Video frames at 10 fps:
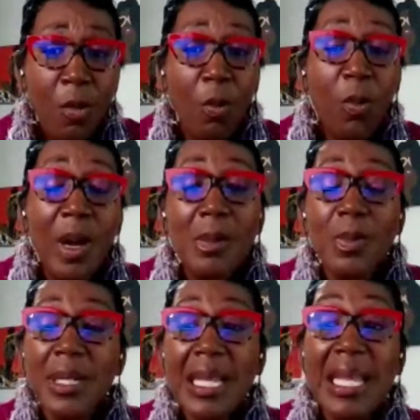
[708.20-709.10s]
What
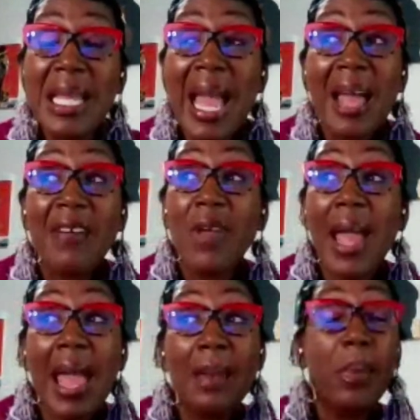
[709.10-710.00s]
would he have
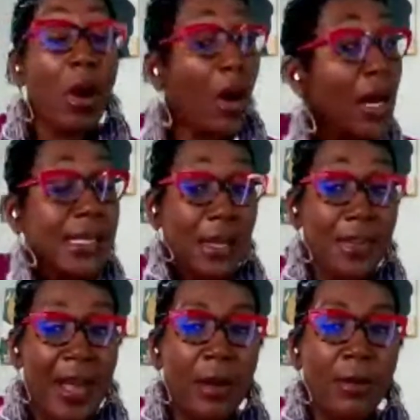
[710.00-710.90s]
had pause
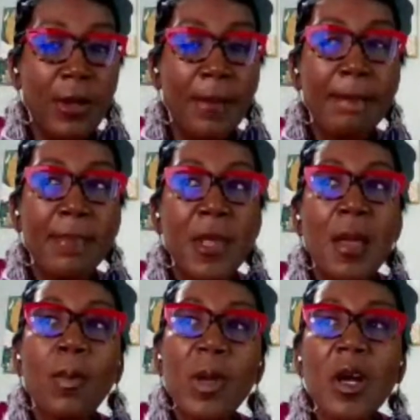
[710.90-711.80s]
about?
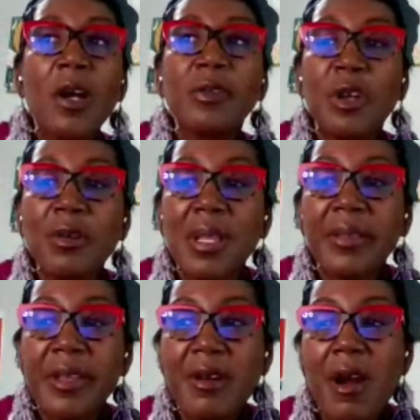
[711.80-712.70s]
We all know
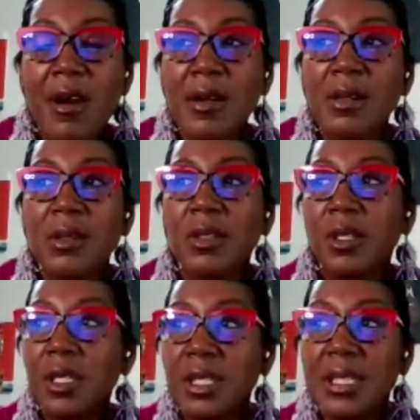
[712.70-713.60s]
that there are
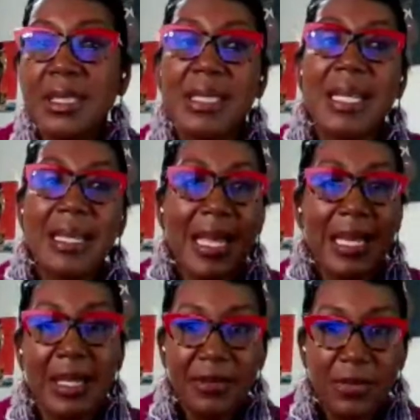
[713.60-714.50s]
goods and
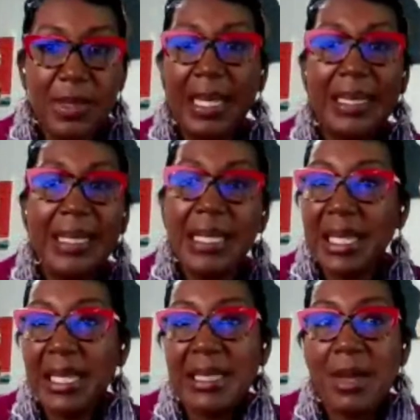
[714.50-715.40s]
negatives with
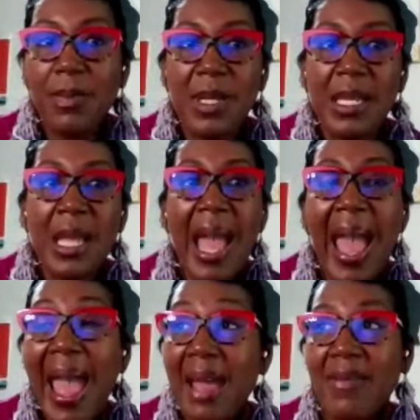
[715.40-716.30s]
anything that we
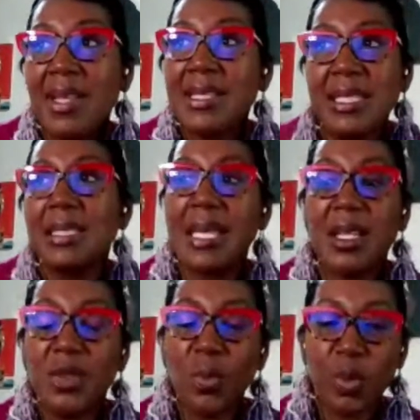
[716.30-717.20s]
have in
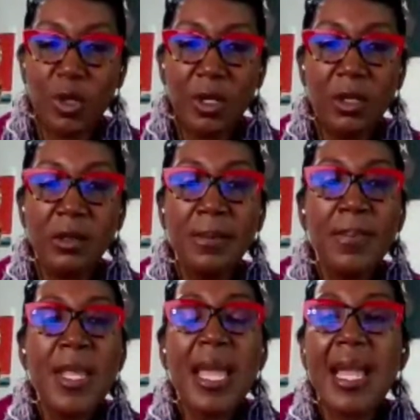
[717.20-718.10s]
today's world.
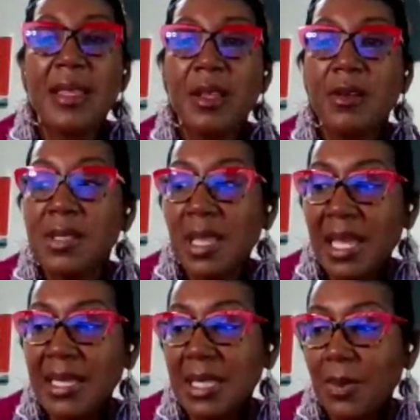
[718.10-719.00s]
And there's
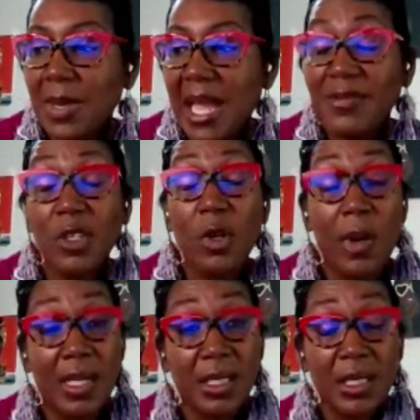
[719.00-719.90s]
things that we have to
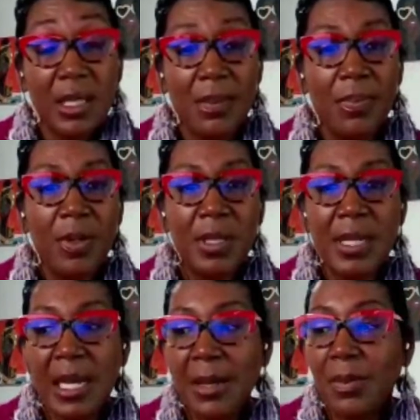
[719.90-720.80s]
question and put
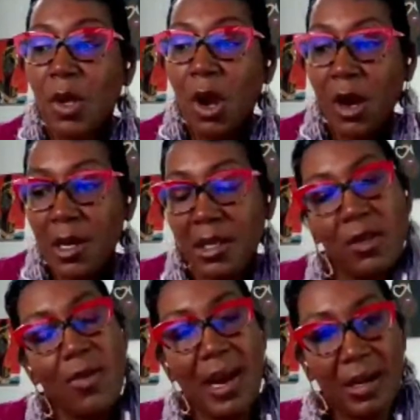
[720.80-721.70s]
guarding
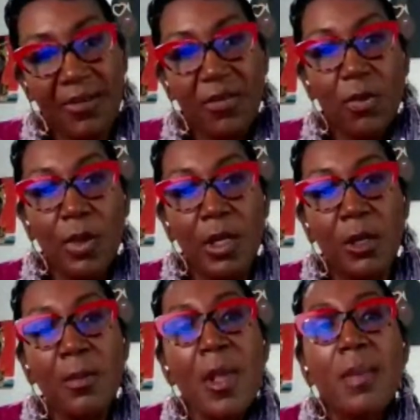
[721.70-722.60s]
around, if you
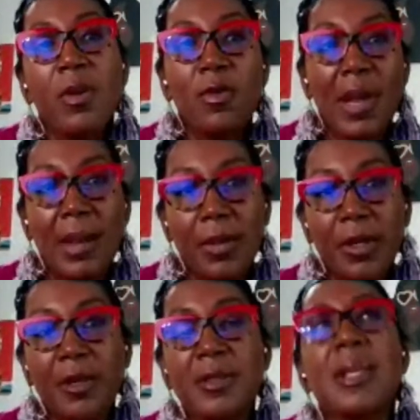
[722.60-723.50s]
will,
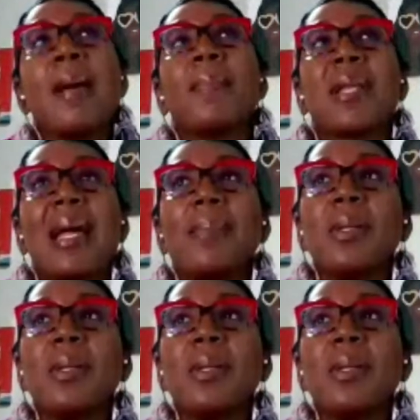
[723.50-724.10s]
parameters. But I